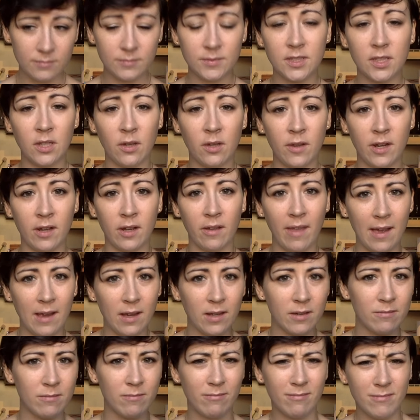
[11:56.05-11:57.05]
So they're
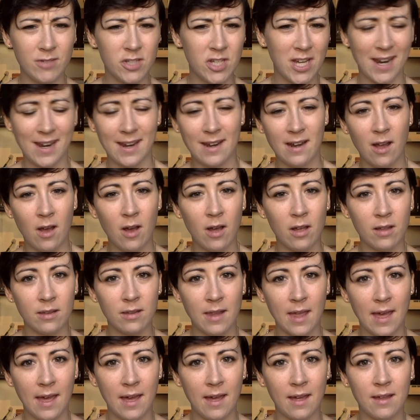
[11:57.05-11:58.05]
like checking out on
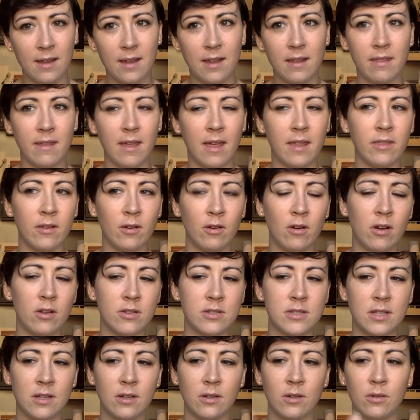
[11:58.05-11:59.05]
that. And then they're
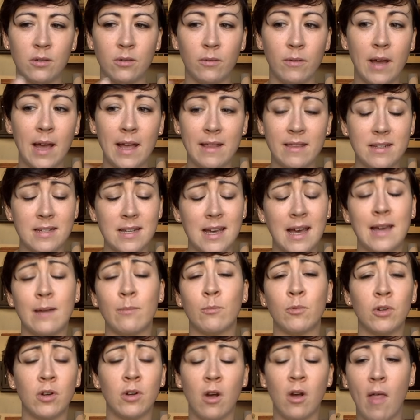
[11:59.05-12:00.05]
also, at the
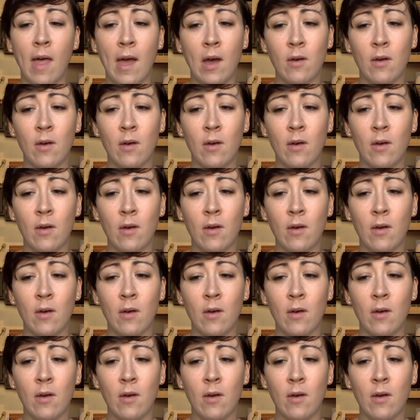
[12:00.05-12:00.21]
time, we're all